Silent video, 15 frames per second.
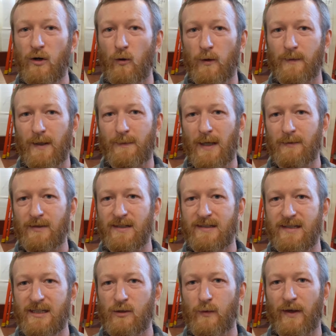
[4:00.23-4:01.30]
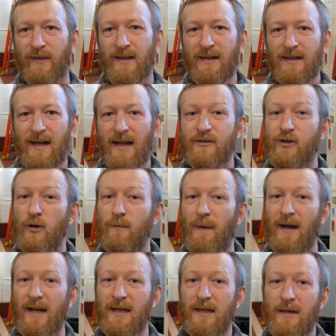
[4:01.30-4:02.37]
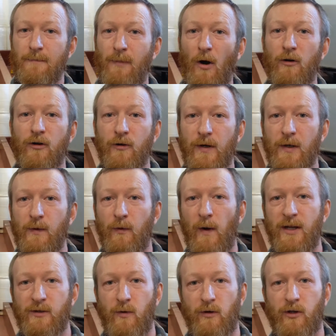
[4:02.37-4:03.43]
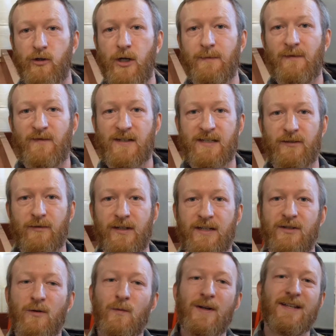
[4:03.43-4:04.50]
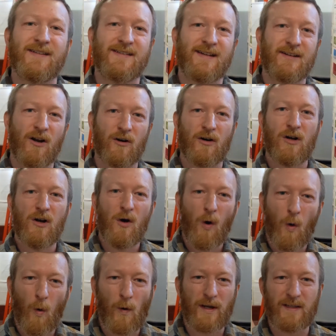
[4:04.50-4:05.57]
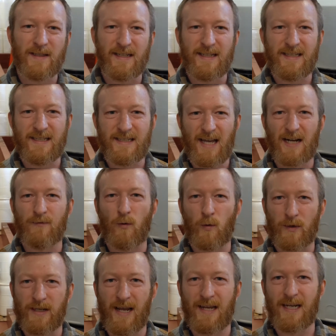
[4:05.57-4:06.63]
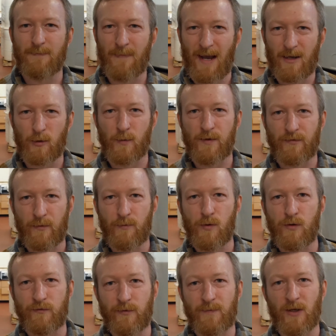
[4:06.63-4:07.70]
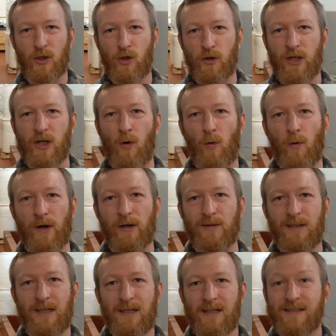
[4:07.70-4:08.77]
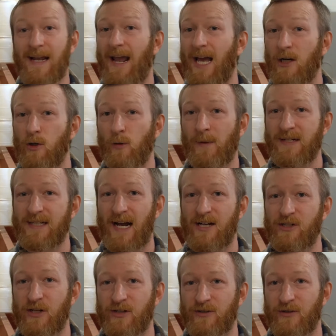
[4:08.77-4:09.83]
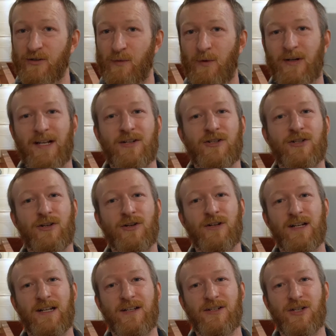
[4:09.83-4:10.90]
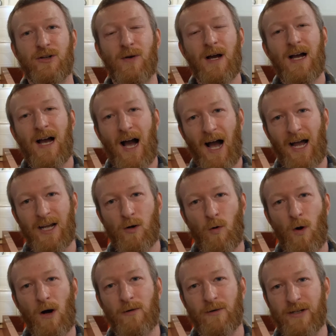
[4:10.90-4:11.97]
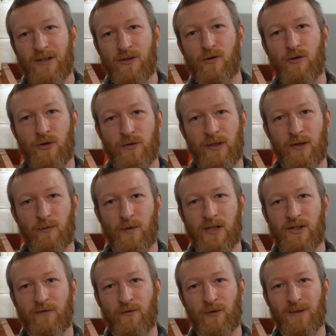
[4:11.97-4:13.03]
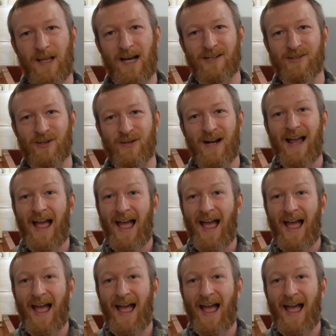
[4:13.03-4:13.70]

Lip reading: normally be able to deal with. And so by partnering with wastewater treatment facilities, we can send our oily kind of organic matter we've removed from the cooking oil to anaerobic digesters, where it gets turned into high quality nutrient-rich fertilizer